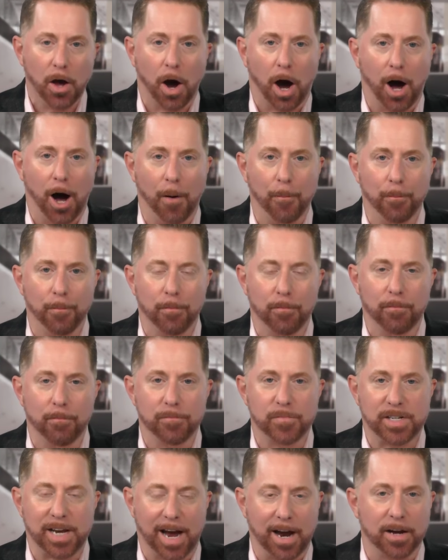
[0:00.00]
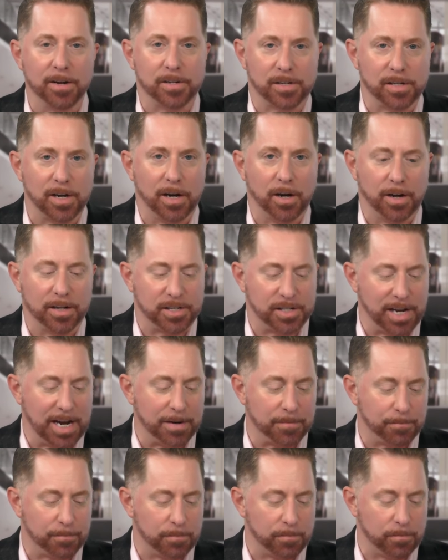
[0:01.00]
Um,
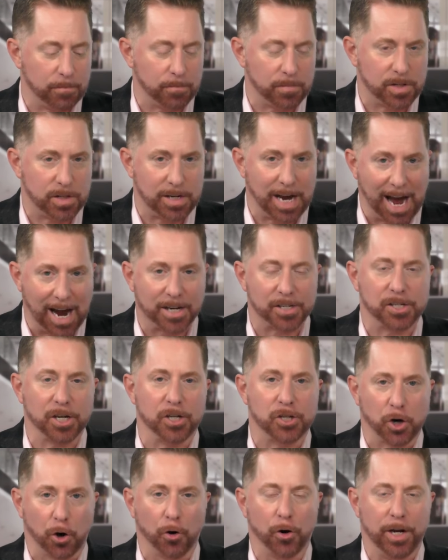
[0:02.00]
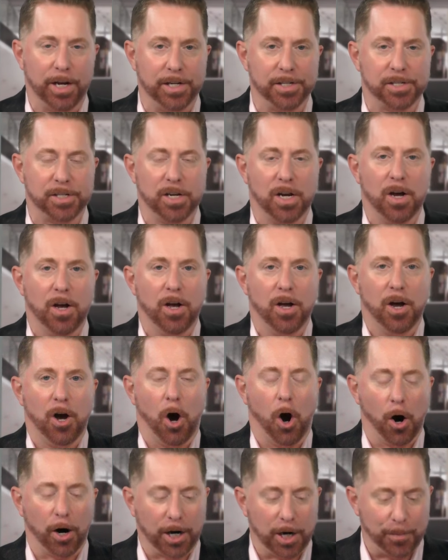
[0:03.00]
estate tax attorneys
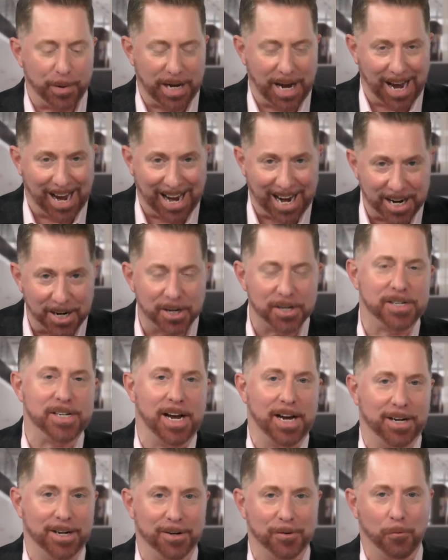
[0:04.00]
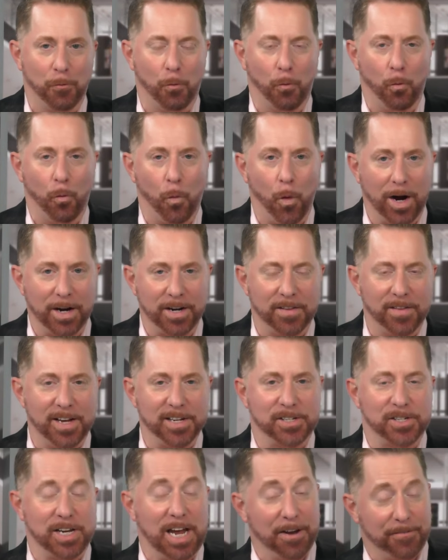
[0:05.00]
are going to be inundated when
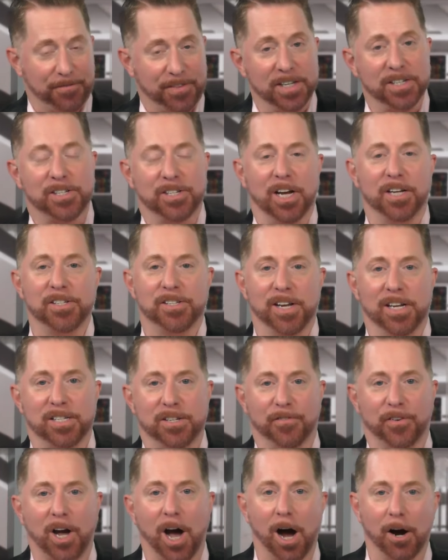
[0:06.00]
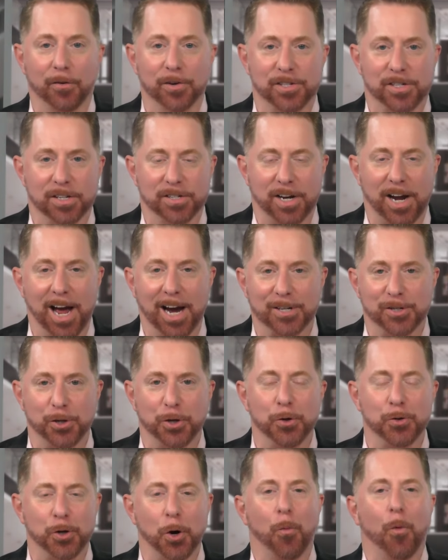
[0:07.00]
this, if this sunsets, if Congress doesn't act. So
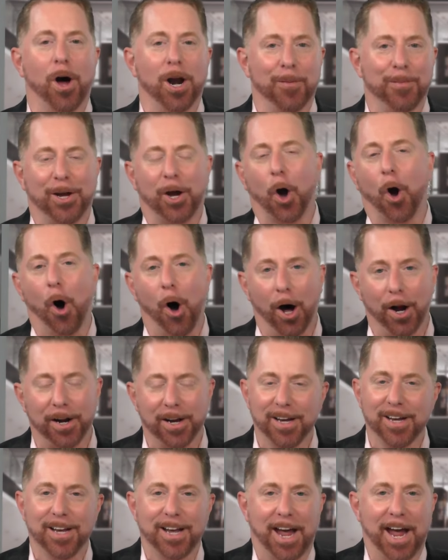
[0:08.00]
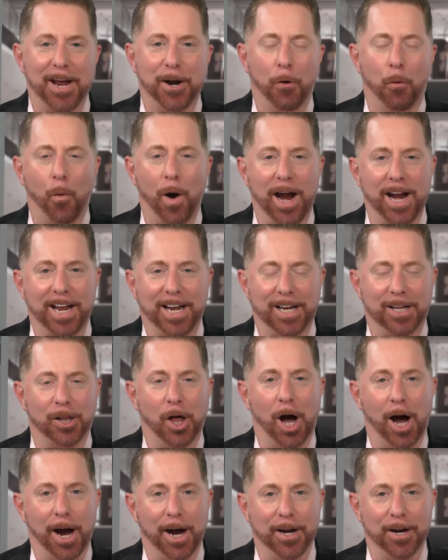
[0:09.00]
you don't want to be caught in a waiting
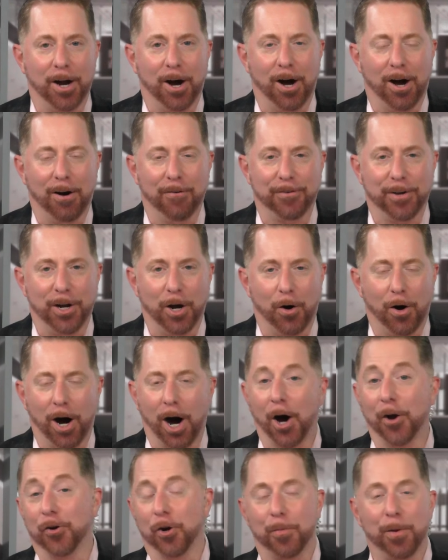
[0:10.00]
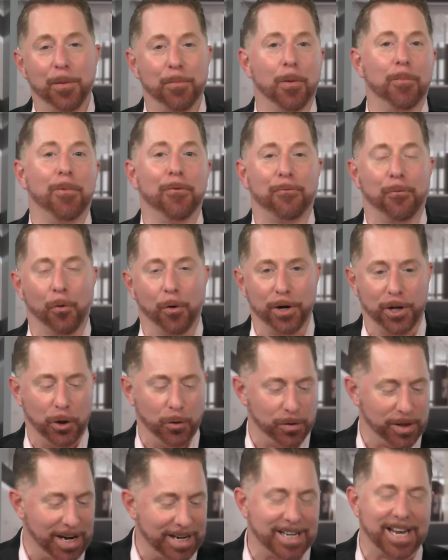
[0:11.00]
line of you know 100 people before
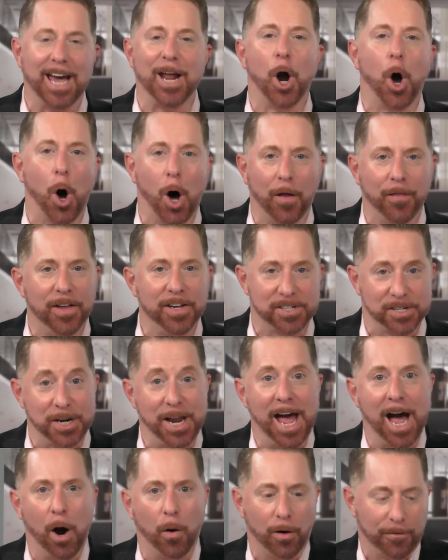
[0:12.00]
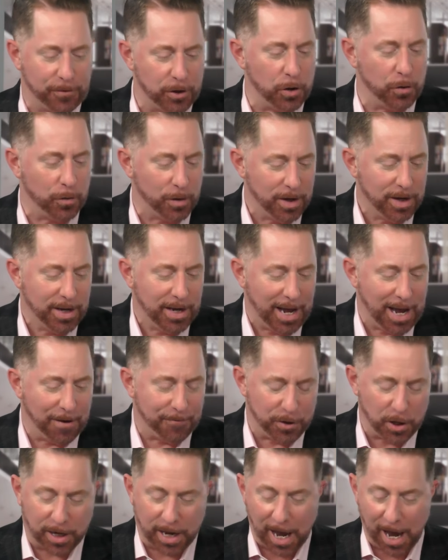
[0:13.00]
you. Like get on this now if you
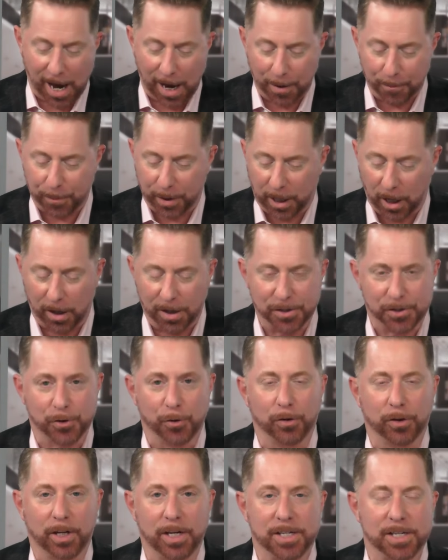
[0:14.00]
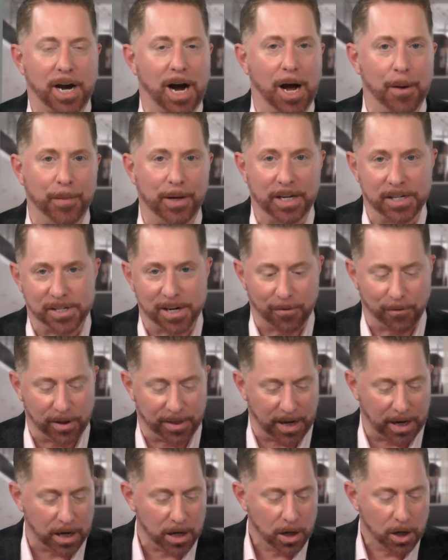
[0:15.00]
if you can, because certainly timing is
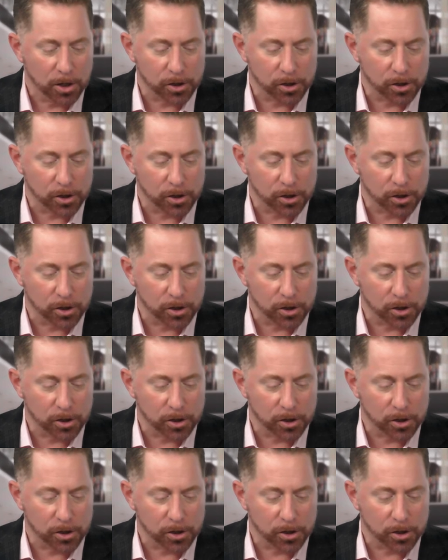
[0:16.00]
everything.